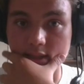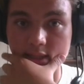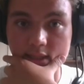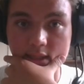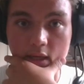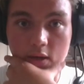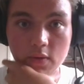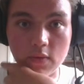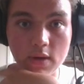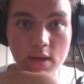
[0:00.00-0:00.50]

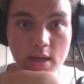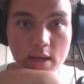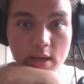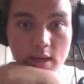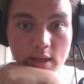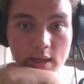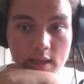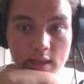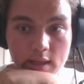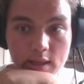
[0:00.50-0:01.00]
So
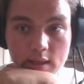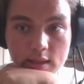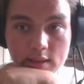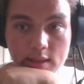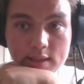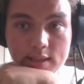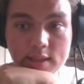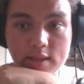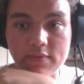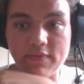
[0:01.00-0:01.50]

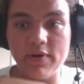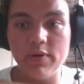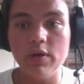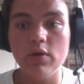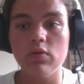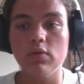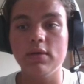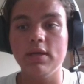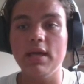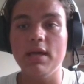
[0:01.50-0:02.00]
this is a very
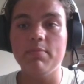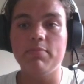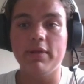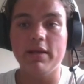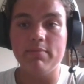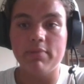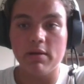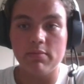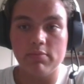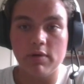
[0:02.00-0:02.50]
cool game
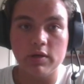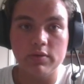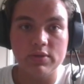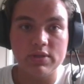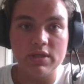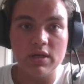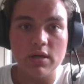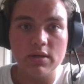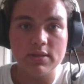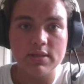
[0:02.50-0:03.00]
played by
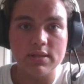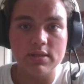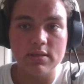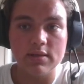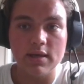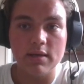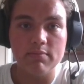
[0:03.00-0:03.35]
Magnus Carlsen,